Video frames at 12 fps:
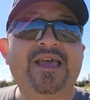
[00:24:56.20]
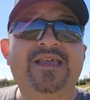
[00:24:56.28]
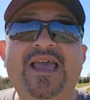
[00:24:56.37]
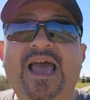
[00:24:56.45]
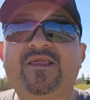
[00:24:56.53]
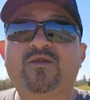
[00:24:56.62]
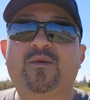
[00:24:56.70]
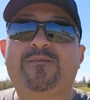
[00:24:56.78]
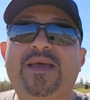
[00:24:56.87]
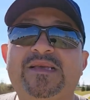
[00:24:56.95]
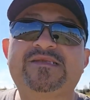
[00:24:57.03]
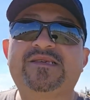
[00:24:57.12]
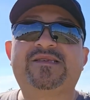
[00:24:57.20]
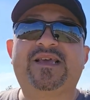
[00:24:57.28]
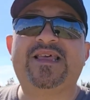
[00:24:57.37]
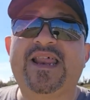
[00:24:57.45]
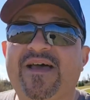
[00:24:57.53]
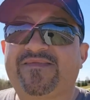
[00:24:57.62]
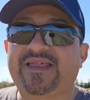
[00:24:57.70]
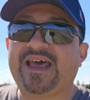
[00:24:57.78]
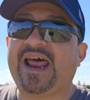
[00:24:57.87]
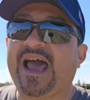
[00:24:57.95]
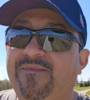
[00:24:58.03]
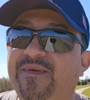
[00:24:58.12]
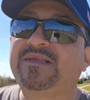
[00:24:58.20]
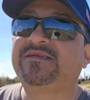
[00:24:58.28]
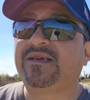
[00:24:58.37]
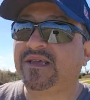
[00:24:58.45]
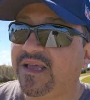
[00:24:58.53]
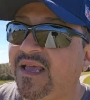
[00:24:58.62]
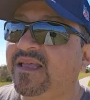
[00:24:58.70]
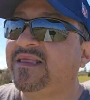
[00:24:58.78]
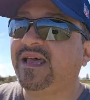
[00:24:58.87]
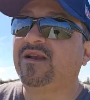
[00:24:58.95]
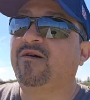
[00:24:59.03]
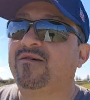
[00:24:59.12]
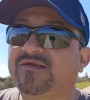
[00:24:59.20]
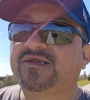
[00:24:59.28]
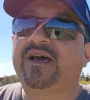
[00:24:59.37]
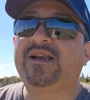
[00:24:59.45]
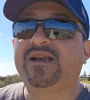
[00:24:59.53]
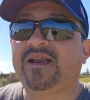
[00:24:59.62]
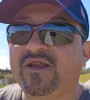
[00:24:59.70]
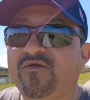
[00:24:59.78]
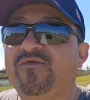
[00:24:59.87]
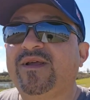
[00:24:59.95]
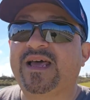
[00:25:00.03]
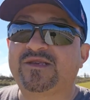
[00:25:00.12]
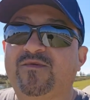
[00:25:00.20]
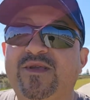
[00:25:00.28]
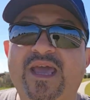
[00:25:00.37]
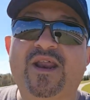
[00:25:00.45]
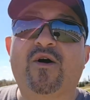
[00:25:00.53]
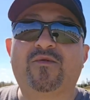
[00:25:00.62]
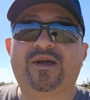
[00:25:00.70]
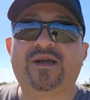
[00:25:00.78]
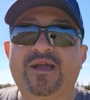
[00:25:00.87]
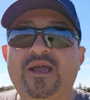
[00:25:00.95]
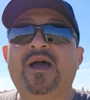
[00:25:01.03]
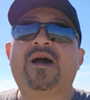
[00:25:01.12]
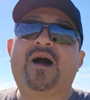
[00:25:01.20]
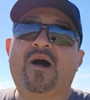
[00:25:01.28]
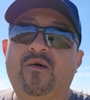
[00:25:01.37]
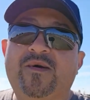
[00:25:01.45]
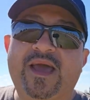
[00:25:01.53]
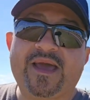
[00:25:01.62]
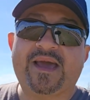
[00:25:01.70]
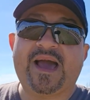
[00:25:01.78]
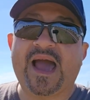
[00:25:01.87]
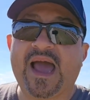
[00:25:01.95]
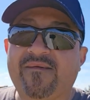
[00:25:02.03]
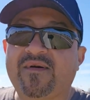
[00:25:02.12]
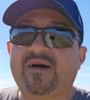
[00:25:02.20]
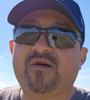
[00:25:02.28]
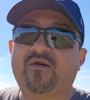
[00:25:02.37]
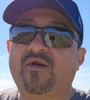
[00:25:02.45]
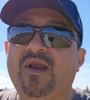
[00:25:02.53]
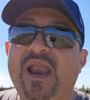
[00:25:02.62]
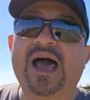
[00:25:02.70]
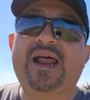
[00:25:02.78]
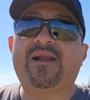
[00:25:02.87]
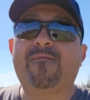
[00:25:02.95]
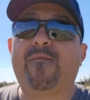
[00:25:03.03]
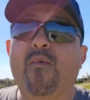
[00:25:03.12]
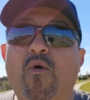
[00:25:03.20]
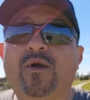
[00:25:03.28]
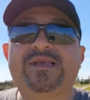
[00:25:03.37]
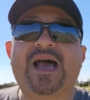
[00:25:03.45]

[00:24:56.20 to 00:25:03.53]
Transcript: you handle your business. And then after that happens, then all of a sudden you realize when you get older, oh, okay, I have a lot more